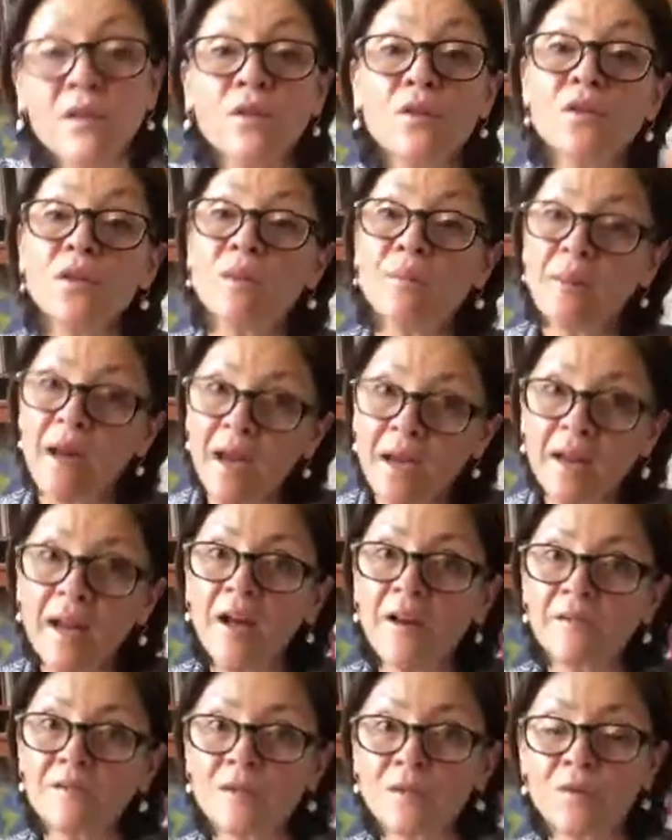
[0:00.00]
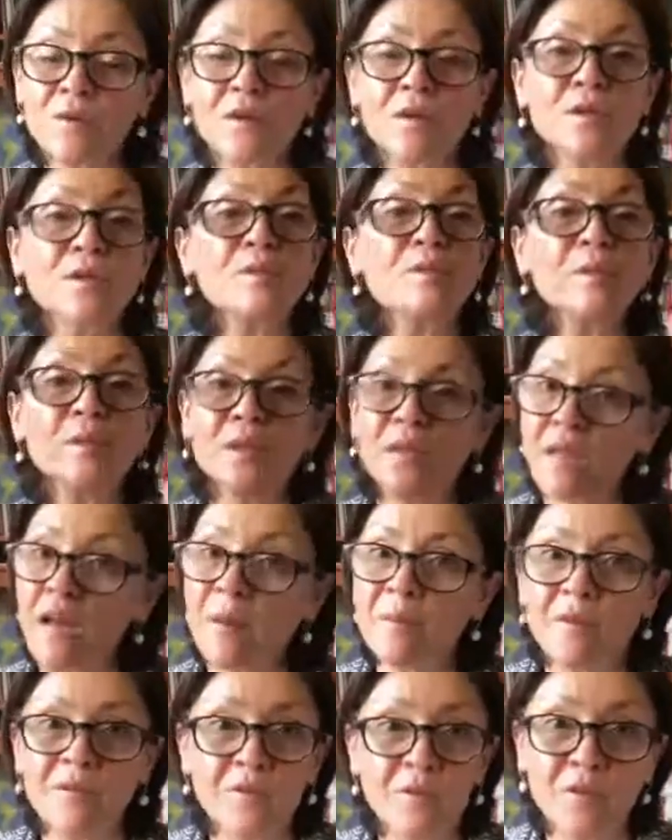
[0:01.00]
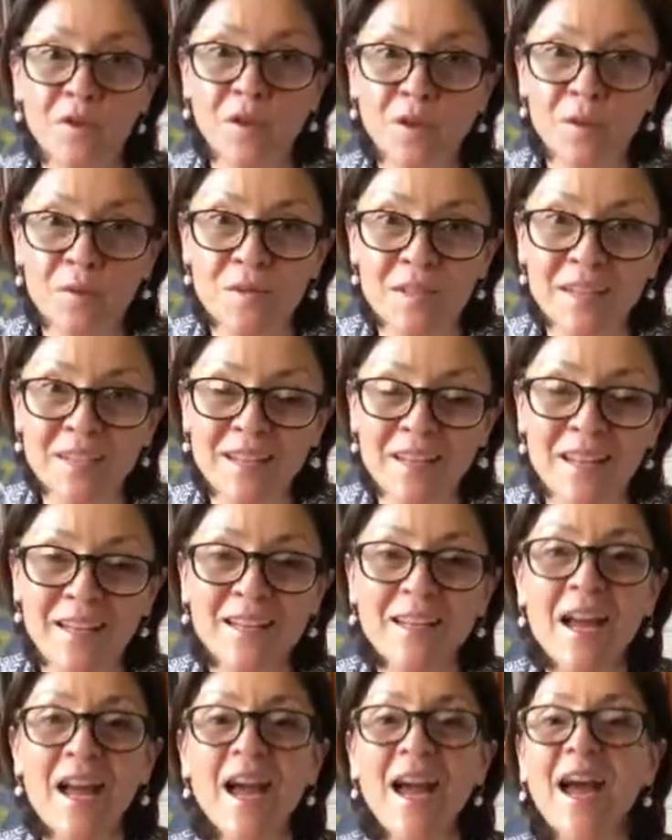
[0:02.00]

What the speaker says: You can buy it afterwards, but not before closing date.